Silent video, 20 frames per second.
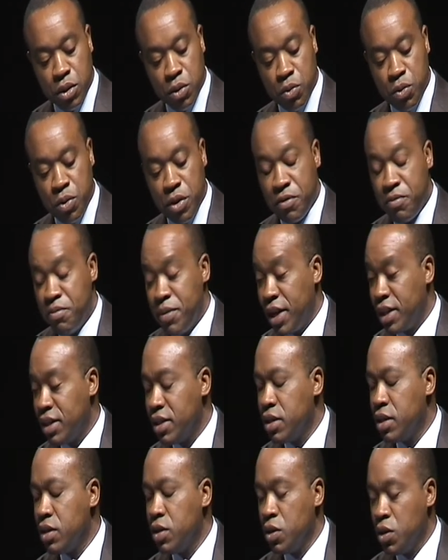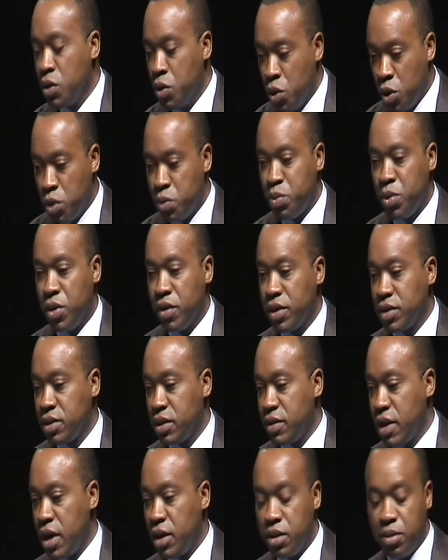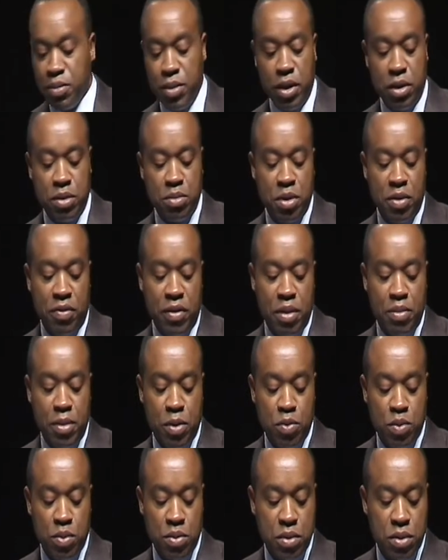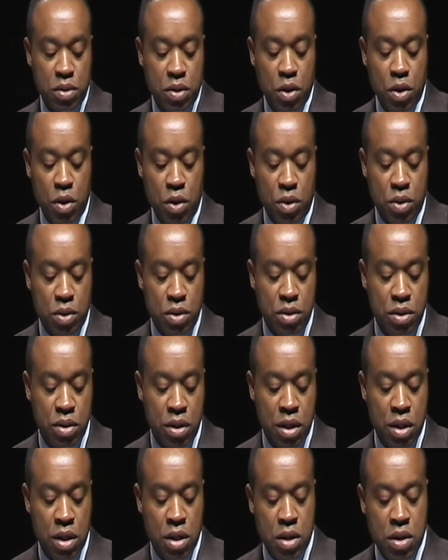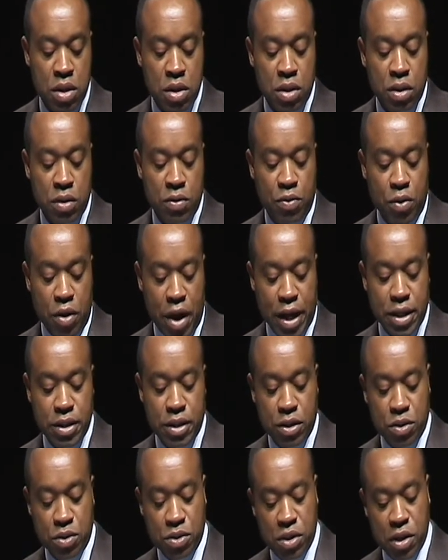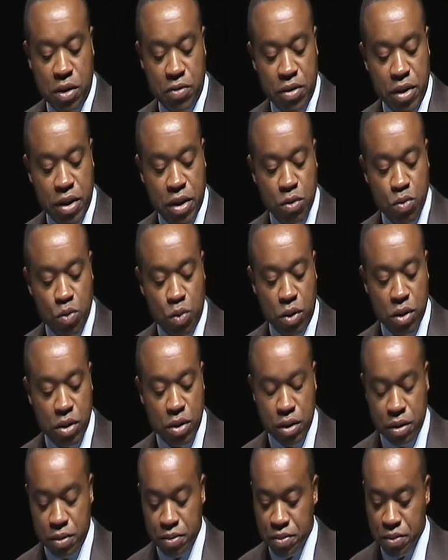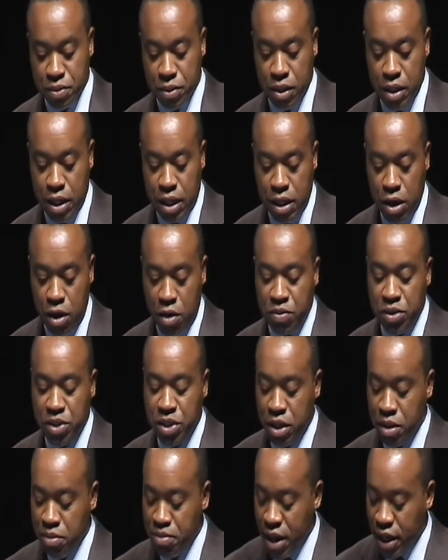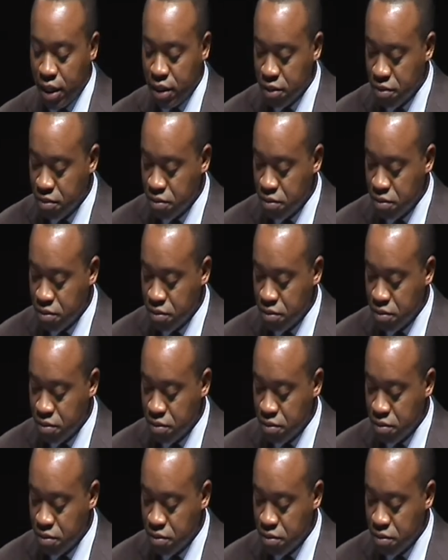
we've made good progress around the Millennium Development Goals for access to safe drinking water, that they officially met.